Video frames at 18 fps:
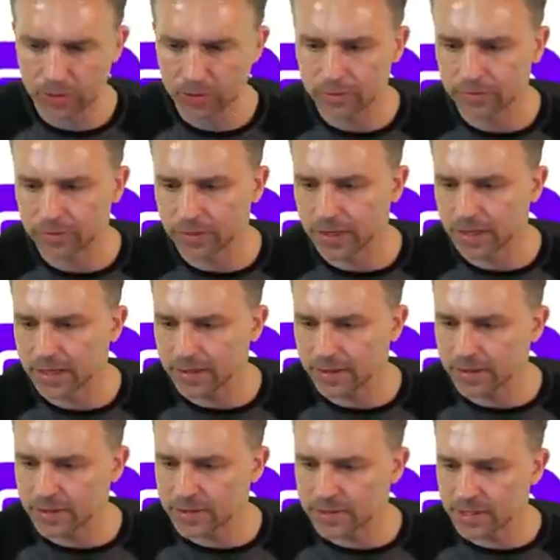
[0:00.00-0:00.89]
Forget
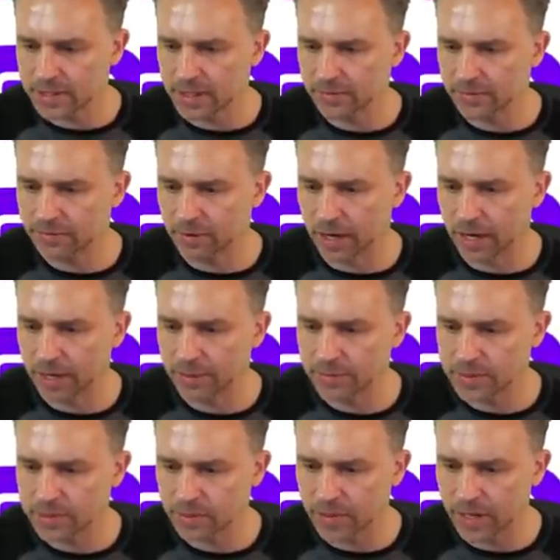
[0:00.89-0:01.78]
these
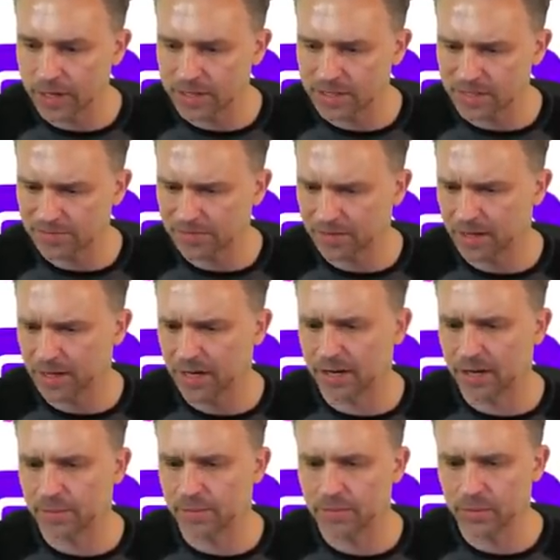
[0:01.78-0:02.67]
keyframes, right? Just
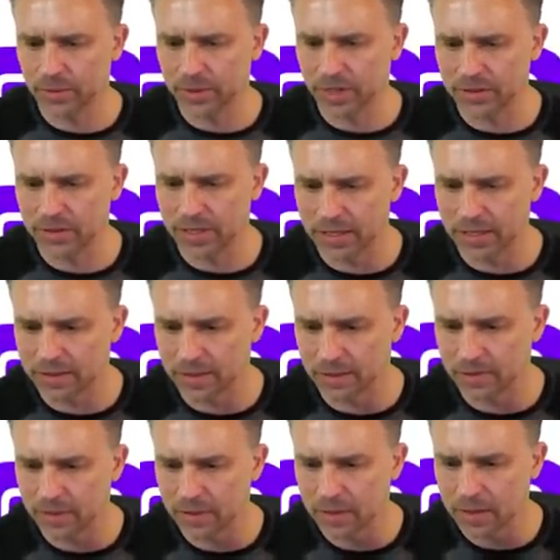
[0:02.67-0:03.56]
forget them. We don't need
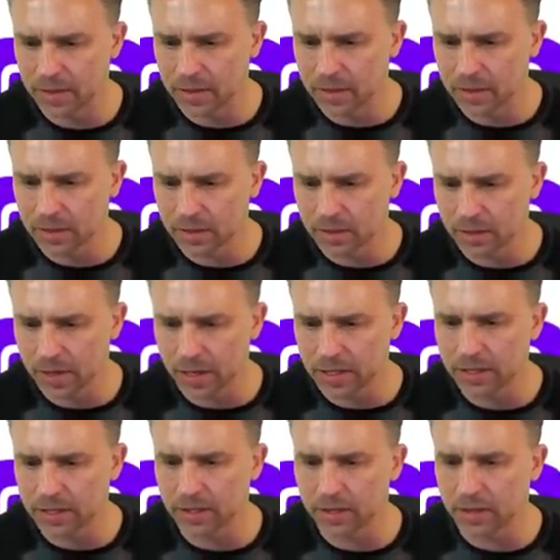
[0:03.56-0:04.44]
them click
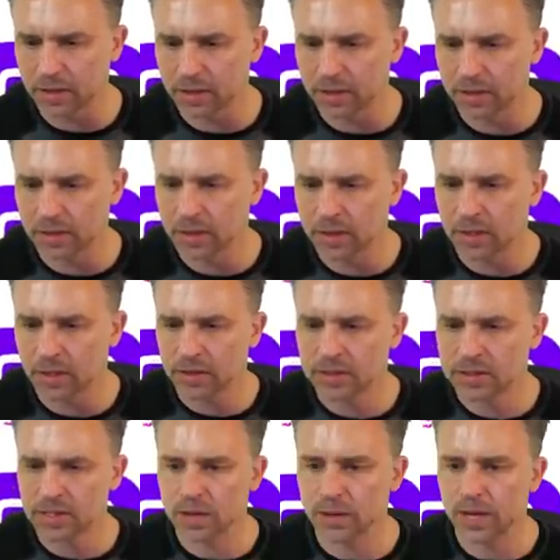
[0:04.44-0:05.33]
right here.
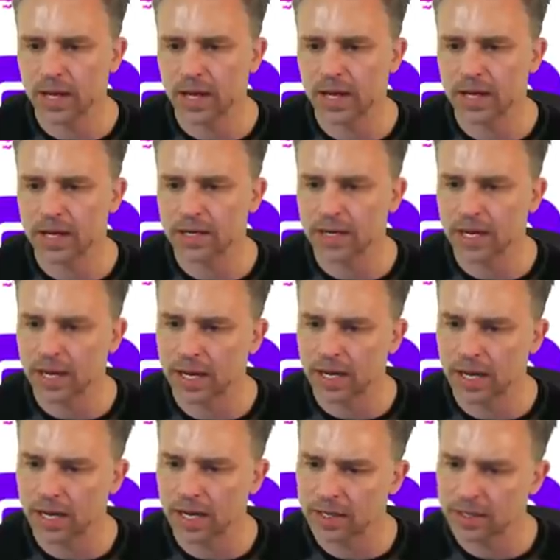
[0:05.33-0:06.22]
Let's go ahead
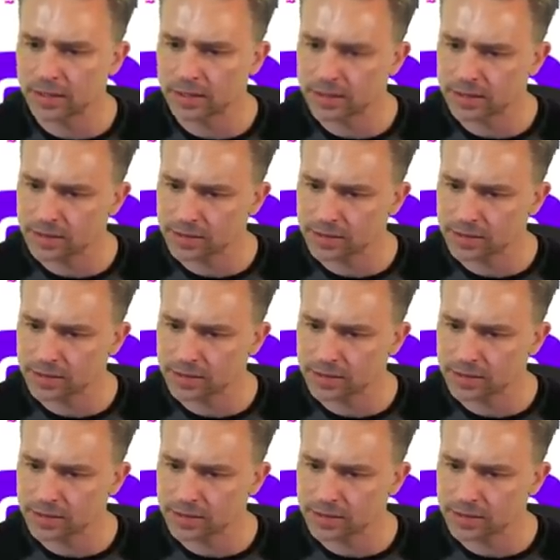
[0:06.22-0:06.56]
and